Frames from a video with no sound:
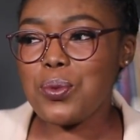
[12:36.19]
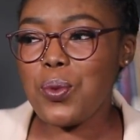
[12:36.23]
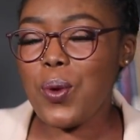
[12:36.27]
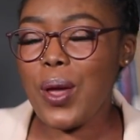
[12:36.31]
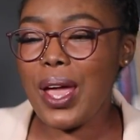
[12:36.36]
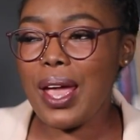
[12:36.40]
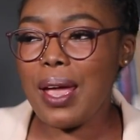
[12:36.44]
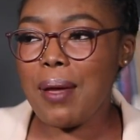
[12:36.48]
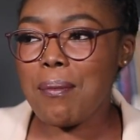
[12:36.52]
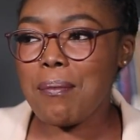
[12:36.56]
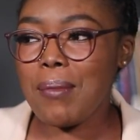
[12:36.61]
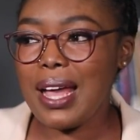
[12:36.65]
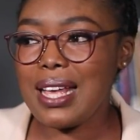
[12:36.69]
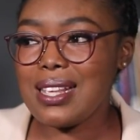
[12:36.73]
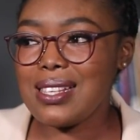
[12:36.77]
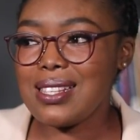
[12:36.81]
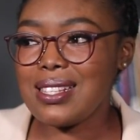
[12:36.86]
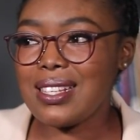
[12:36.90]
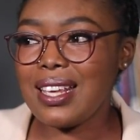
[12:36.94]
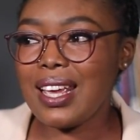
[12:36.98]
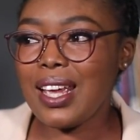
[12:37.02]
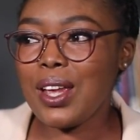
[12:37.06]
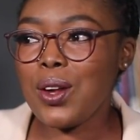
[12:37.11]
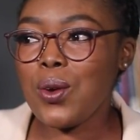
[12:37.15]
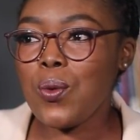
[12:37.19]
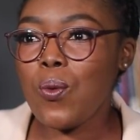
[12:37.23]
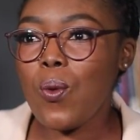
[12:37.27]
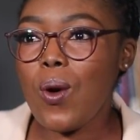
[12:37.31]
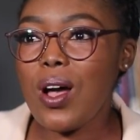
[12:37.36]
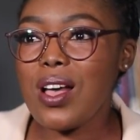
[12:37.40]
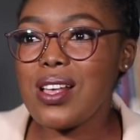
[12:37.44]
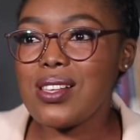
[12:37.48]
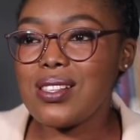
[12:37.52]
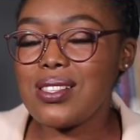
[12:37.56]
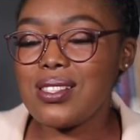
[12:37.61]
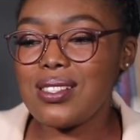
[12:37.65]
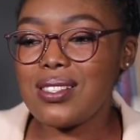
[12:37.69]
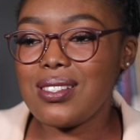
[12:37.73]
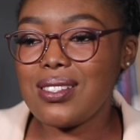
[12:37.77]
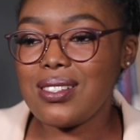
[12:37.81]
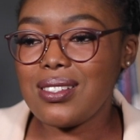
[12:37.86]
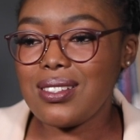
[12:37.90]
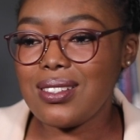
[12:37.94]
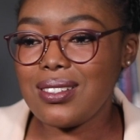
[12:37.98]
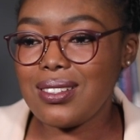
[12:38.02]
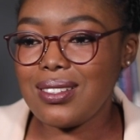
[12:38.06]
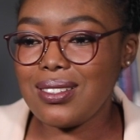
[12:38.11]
where my skin was,